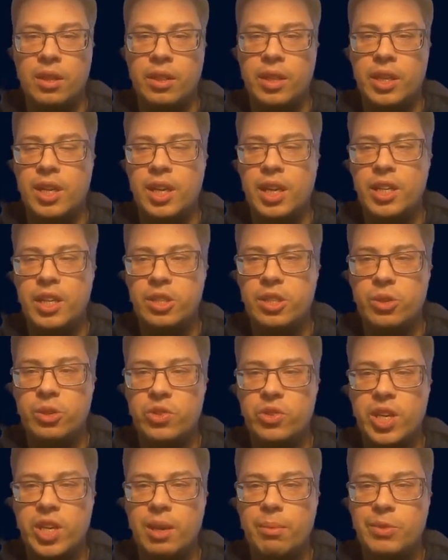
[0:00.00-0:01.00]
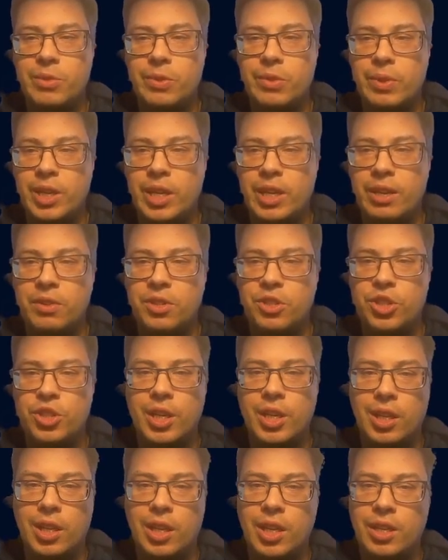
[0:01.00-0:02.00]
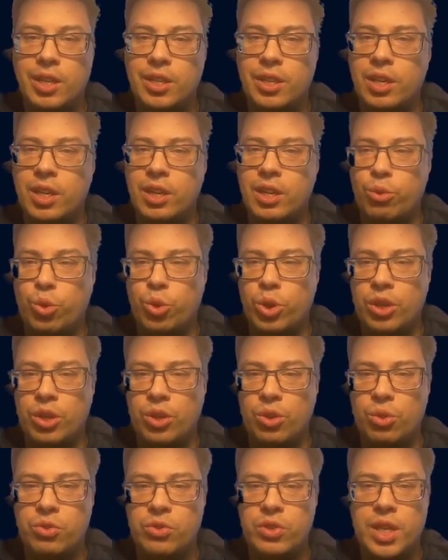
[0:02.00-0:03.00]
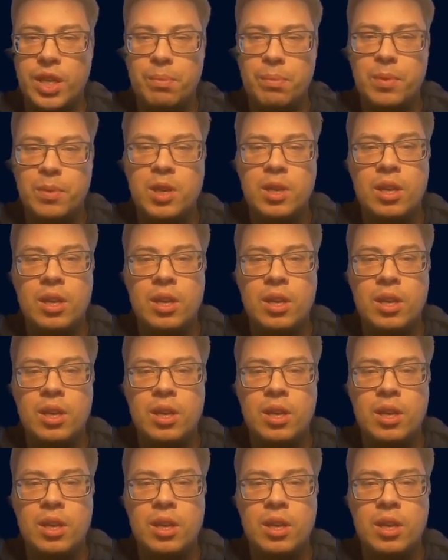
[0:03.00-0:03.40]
the collections of the elements that we have in JDI Lite and how you can use them,